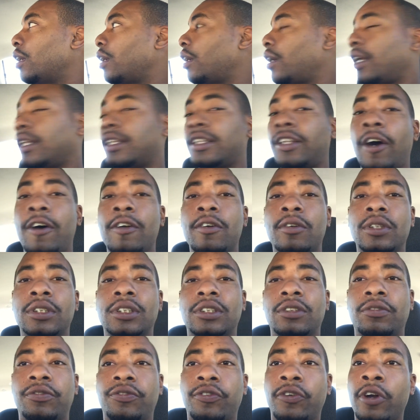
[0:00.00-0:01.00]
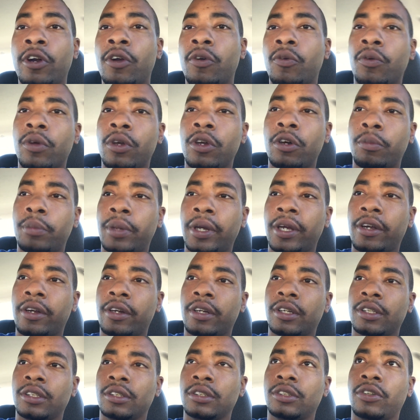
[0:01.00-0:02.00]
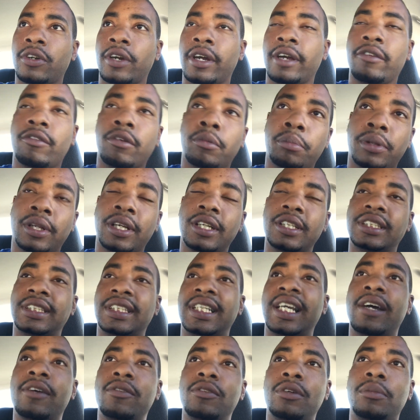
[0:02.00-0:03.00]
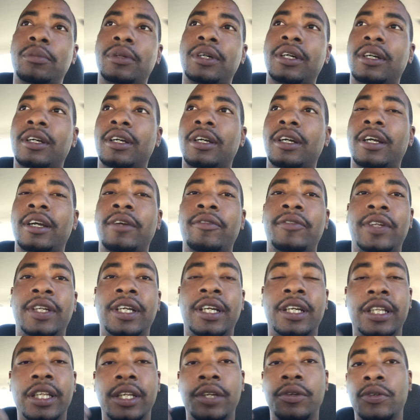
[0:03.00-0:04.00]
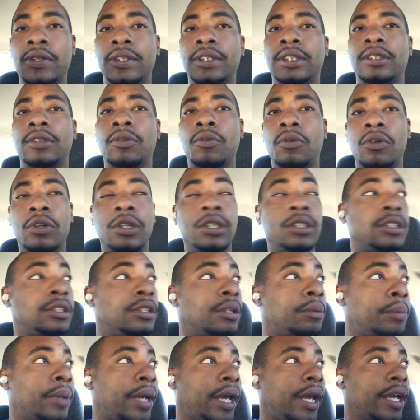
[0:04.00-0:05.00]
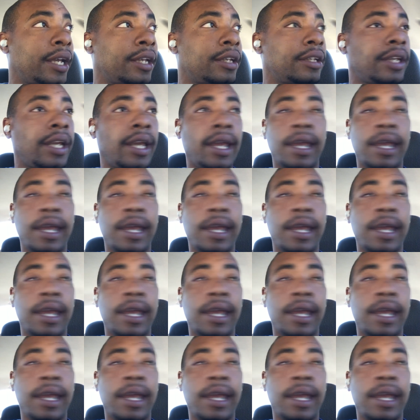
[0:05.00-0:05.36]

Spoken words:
I thought it was the front wheel bearing, so I had replaced that one, but evidently it was the ones in the back.